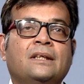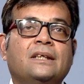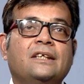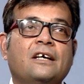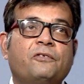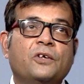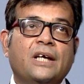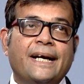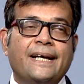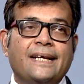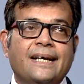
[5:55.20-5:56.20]
Therefore, the
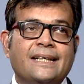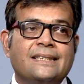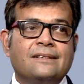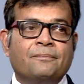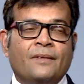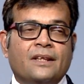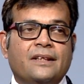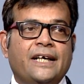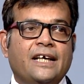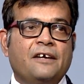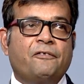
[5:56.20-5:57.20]
idea is
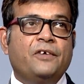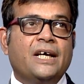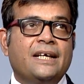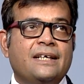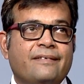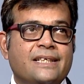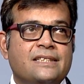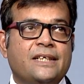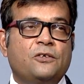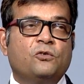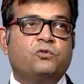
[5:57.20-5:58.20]
that if we are
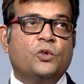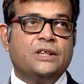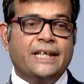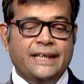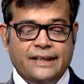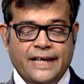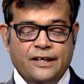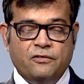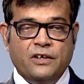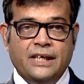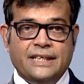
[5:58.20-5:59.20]
interested to forge any kind
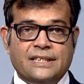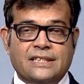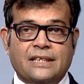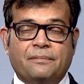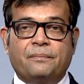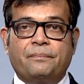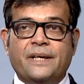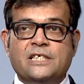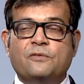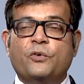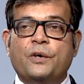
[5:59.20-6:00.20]
of relationship,
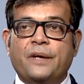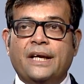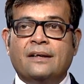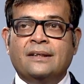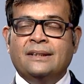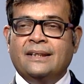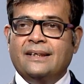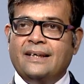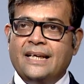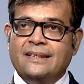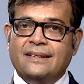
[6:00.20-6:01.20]
best would be,
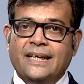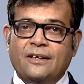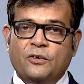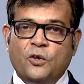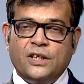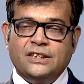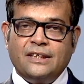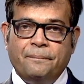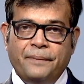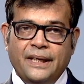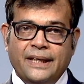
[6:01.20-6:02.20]
rather than not
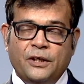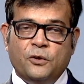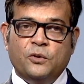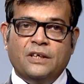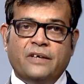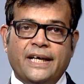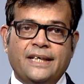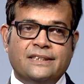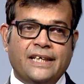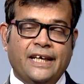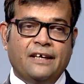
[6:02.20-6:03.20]
jumping into the wide
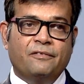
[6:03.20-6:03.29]
sea